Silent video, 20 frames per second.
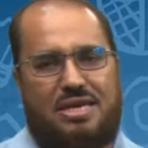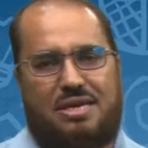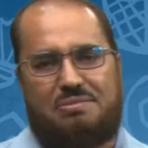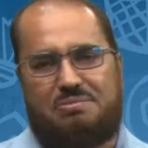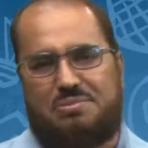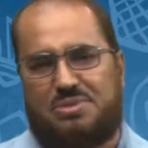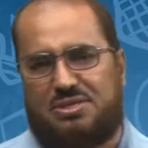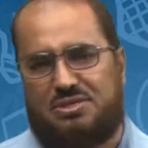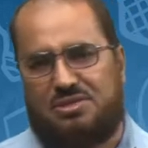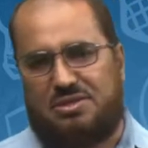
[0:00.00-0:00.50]

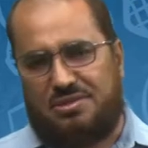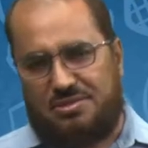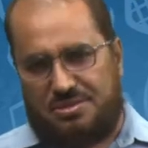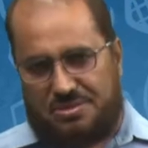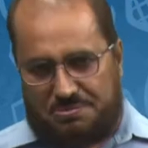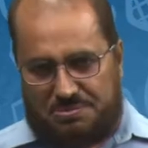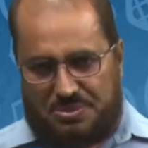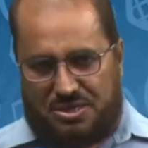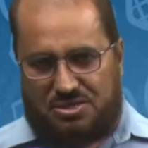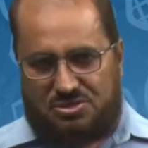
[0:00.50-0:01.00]
happened in
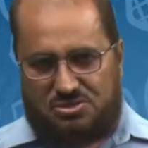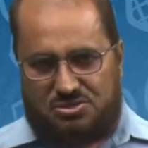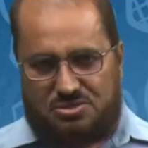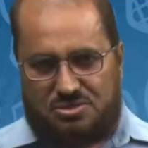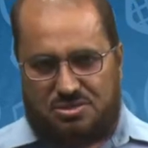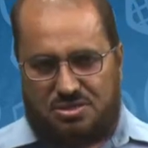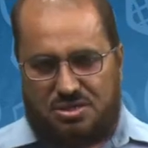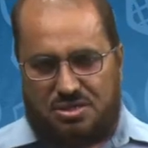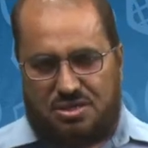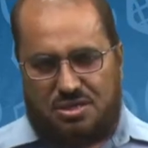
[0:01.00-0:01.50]
the
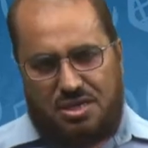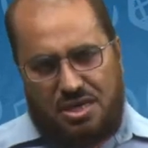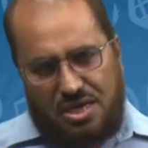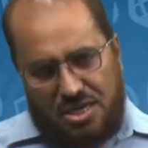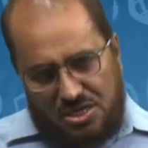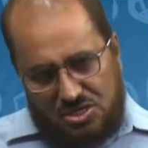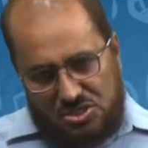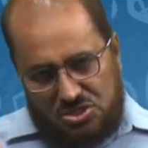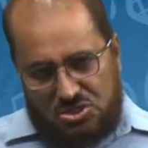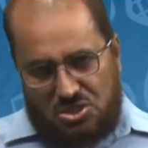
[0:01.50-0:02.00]
past.
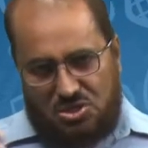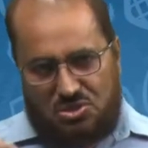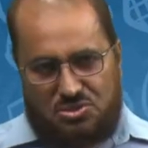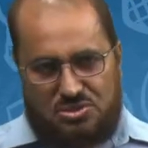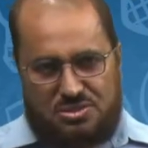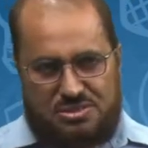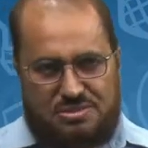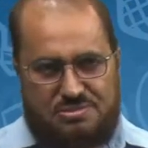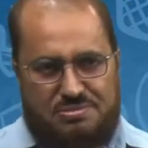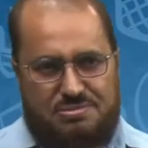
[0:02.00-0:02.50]
And so
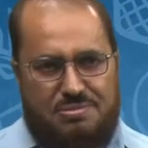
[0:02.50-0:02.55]
on.